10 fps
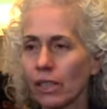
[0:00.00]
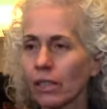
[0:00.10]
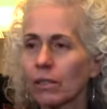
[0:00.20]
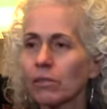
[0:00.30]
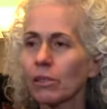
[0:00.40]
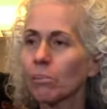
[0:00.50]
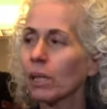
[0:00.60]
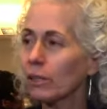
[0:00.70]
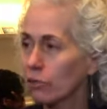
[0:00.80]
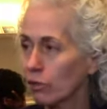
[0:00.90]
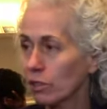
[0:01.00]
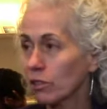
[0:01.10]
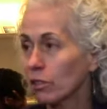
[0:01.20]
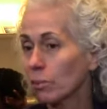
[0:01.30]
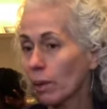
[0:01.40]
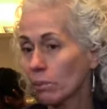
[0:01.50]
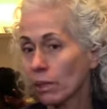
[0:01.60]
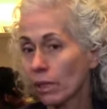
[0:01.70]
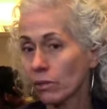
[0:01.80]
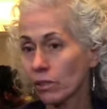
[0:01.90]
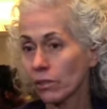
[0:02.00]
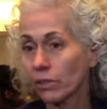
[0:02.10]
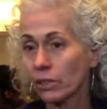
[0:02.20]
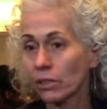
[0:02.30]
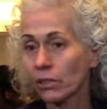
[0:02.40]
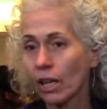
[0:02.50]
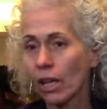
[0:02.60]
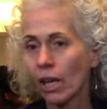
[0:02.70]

and then some less traditional public health services.